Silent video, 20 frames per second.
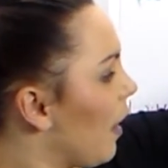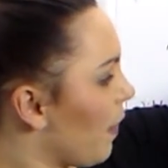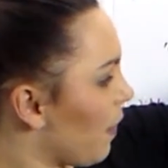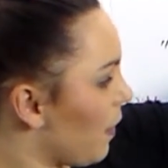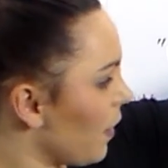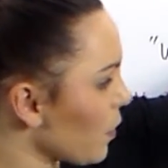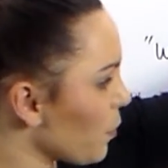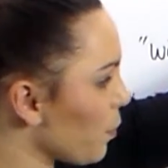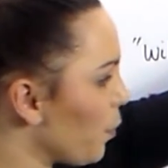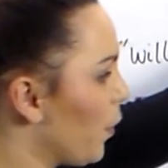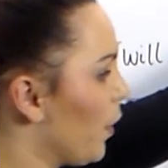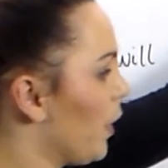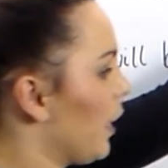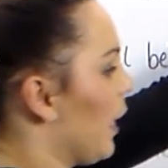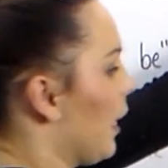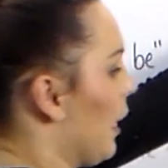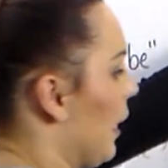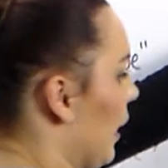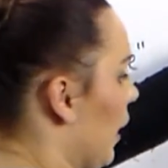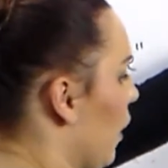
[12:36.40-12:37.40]
at this
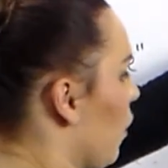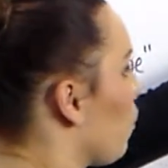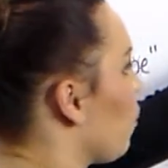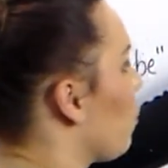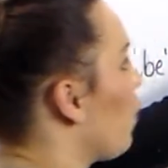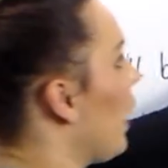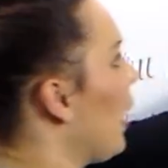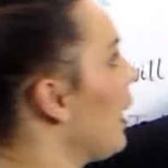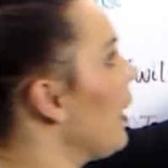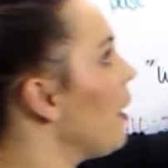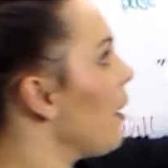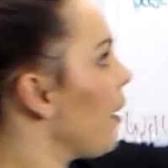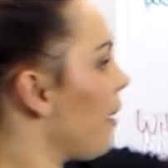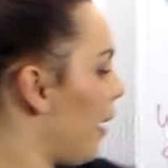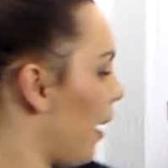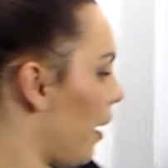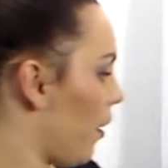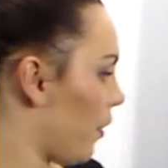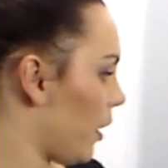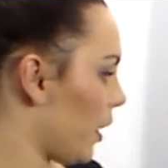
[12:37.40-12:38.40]
point here, when
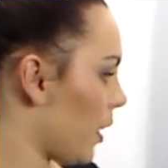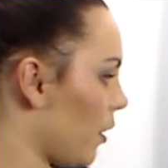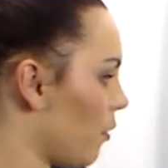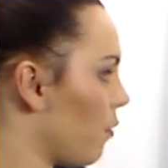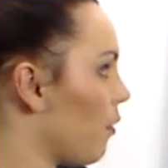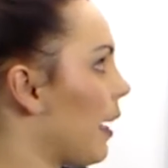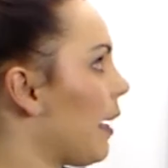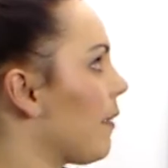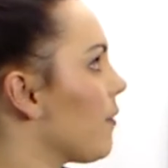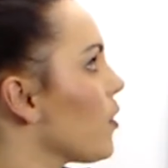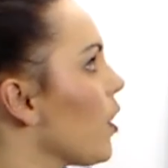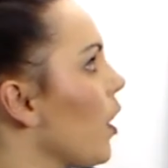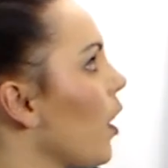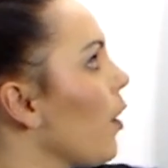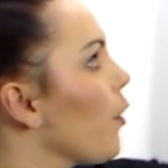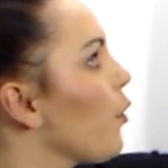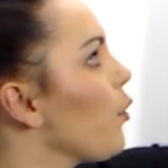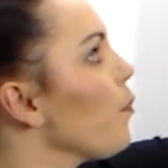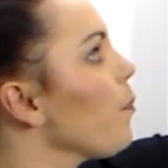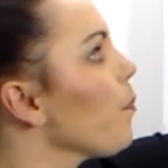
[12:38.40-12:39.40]
Eric arrives
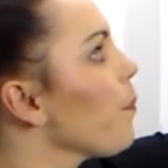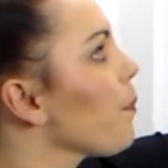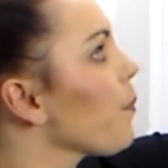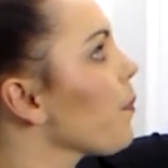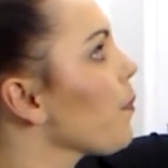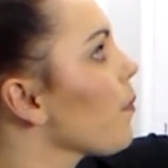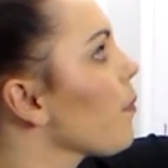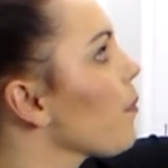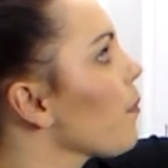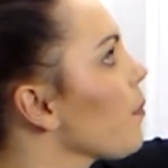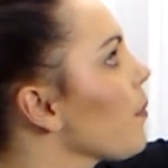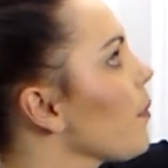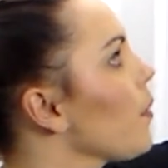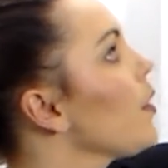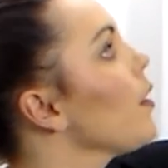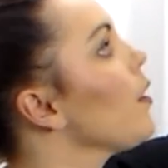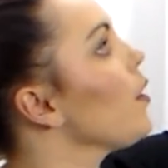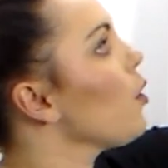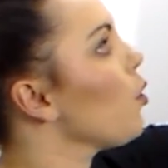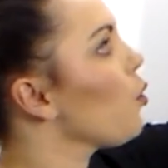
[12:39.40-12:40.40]
home,
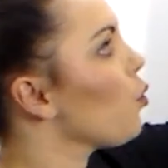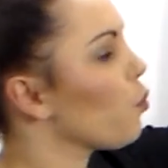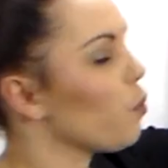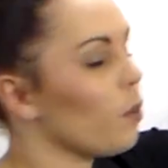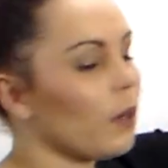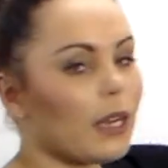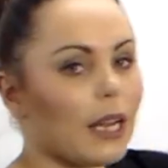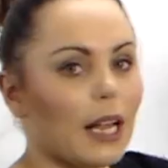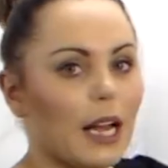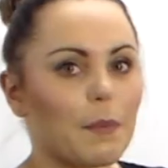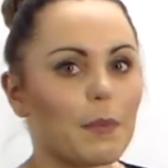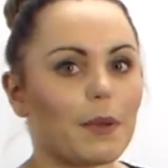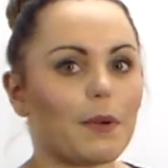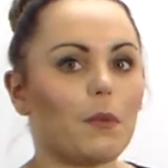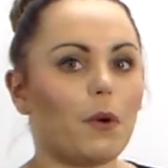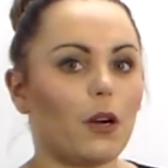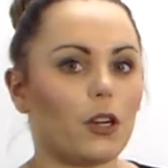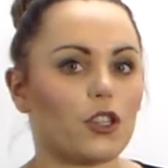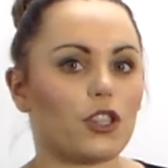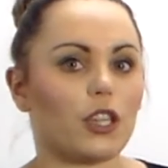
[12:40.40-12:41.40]
will I
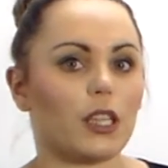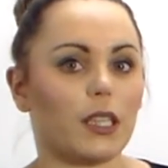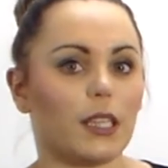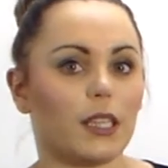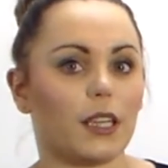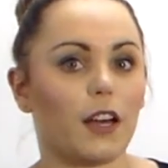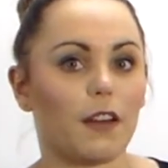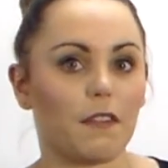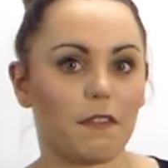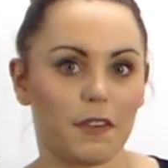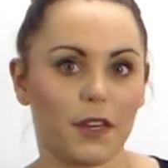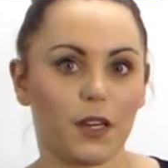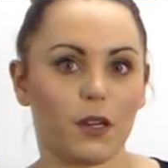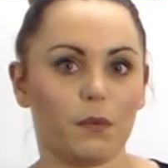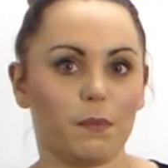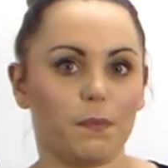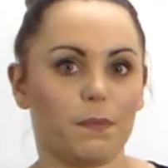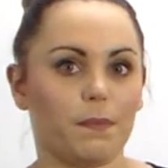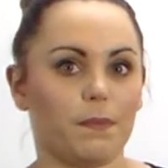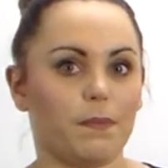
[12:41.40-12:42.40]
be watching a
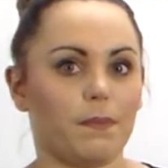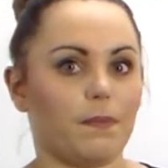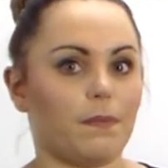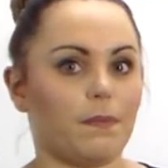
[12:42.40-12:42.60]
film?